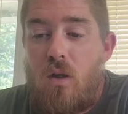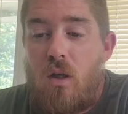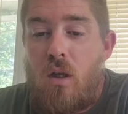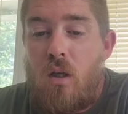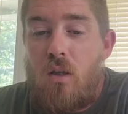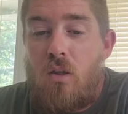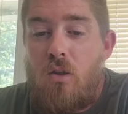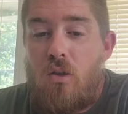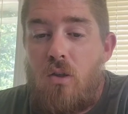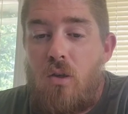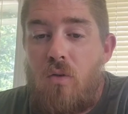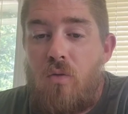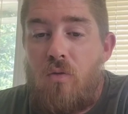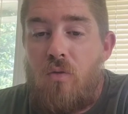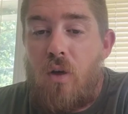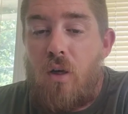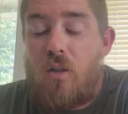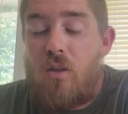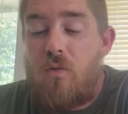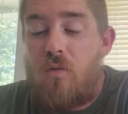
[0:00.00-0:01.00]
and your
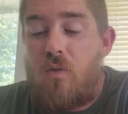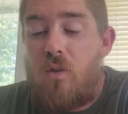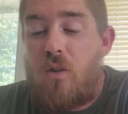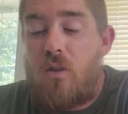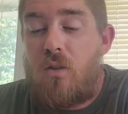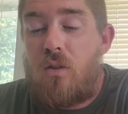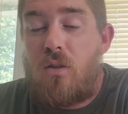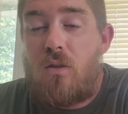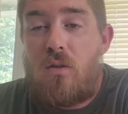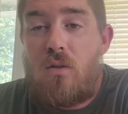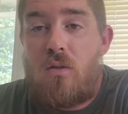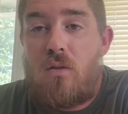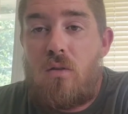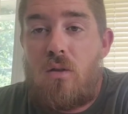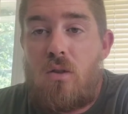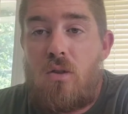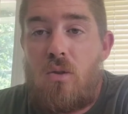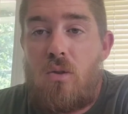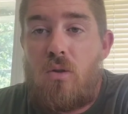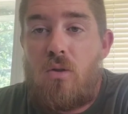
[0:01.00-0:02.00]
effective distance
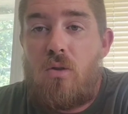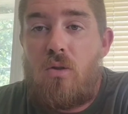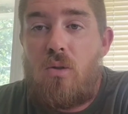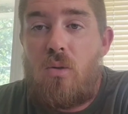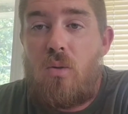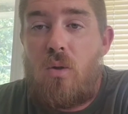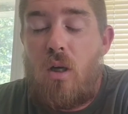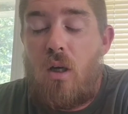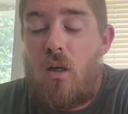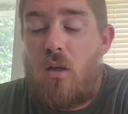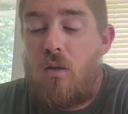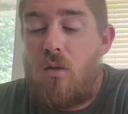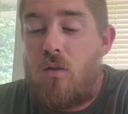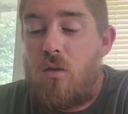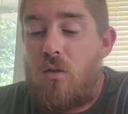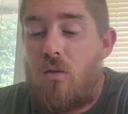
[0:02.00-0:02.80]
that you can shoot at